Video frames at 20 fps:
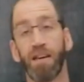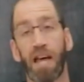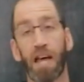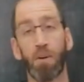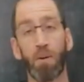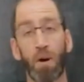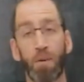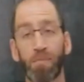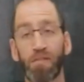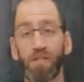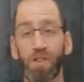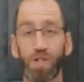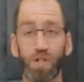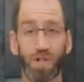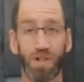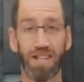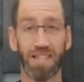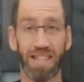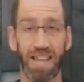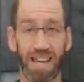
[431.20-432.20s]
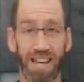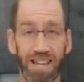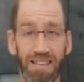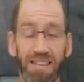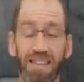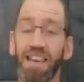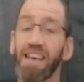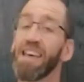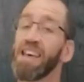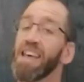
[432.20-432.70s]
I hope you enjoyed
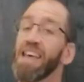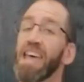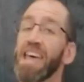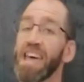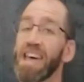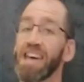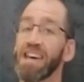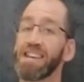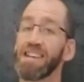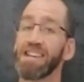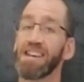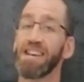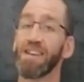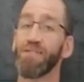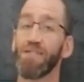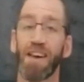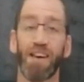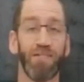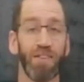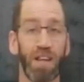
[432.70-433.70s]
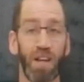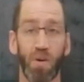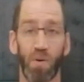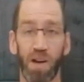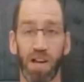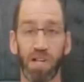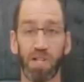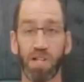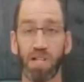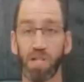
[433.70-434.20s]
that. And if you have any
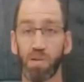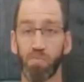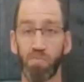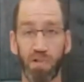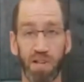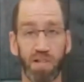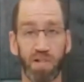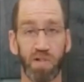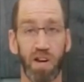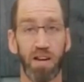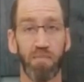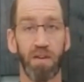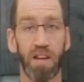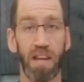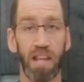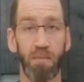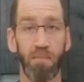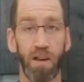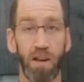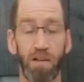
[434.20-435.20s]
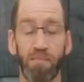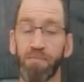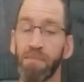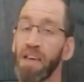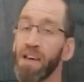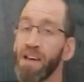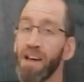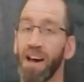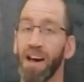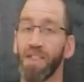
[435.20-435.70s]
questions, please drop me an
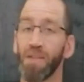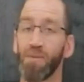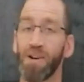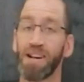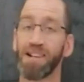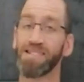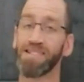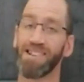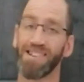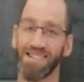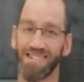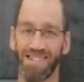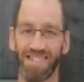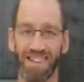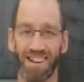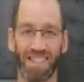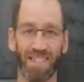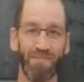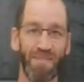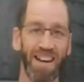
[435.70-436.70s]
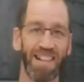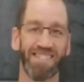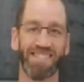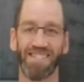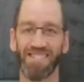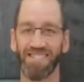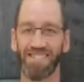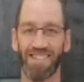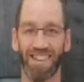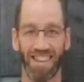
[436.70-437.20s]
email. Otherwise, I'll see you on the mat
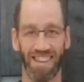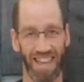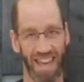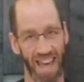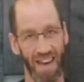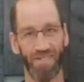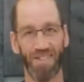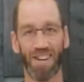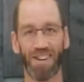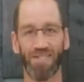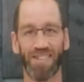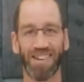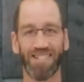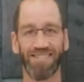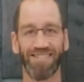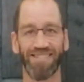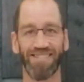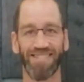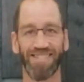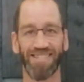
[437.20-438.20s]
soon. Have a good one.